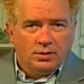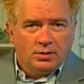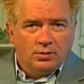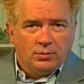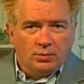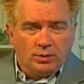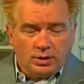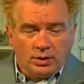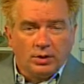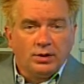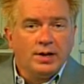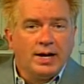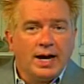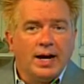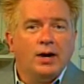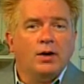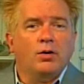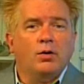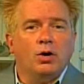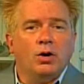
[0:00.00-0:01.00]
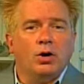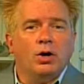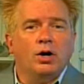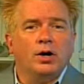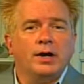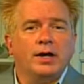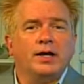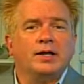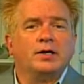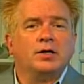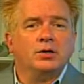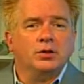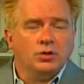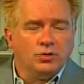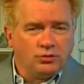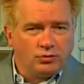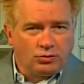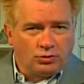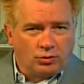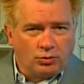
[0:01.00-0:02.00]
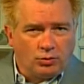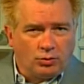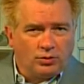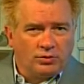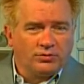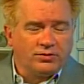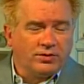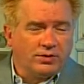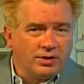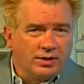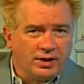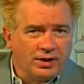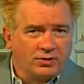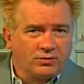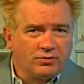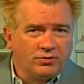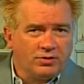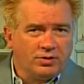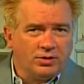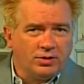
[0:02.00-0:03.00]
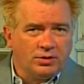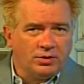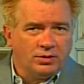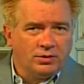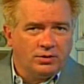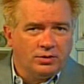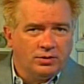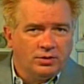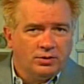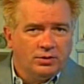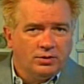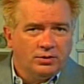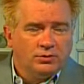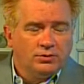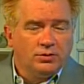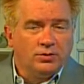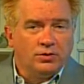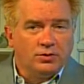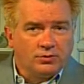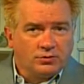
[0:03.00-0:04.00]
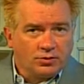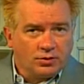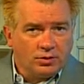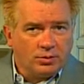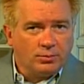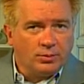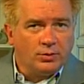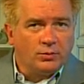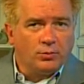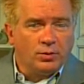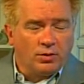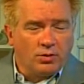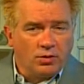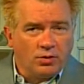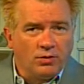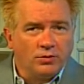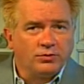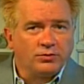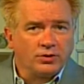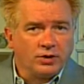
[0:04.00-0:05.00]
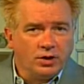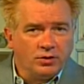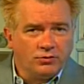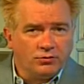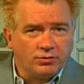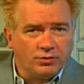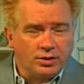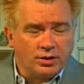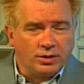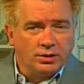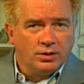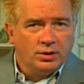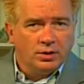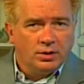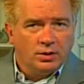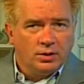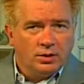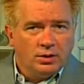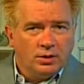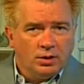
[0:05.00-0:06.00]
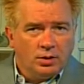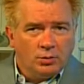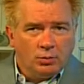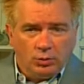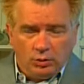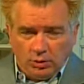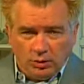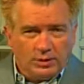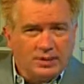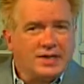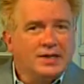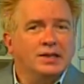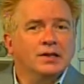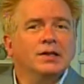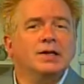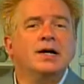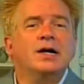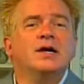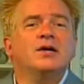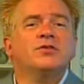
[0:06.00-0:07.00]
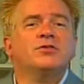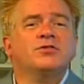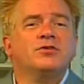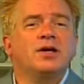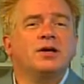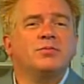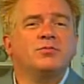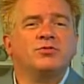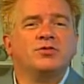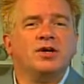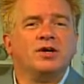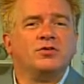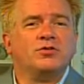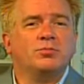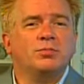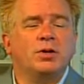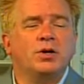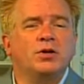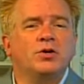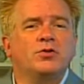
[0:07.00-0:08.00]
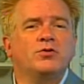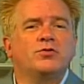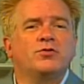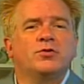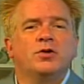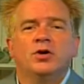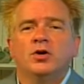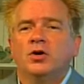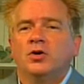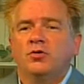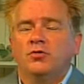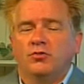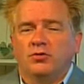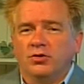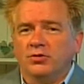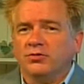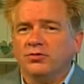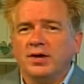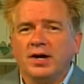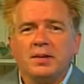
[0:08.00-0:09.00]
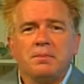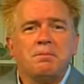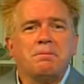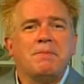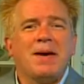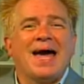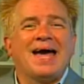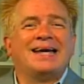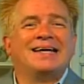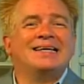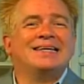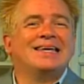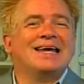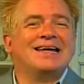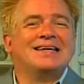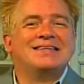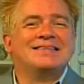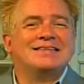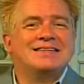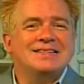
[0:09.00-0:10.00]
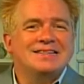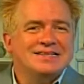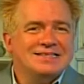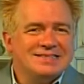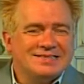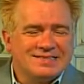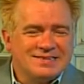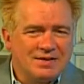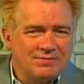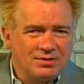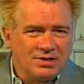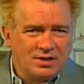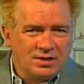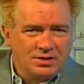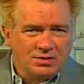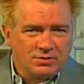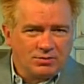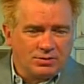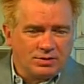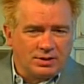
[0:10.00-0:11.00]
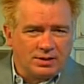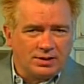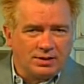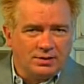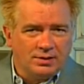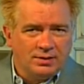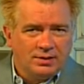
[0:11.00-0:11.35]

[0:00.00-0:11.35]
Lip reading: we are now on a collision course in the next year to determine whether this country will legalize same-sex marriage just like back in 1973.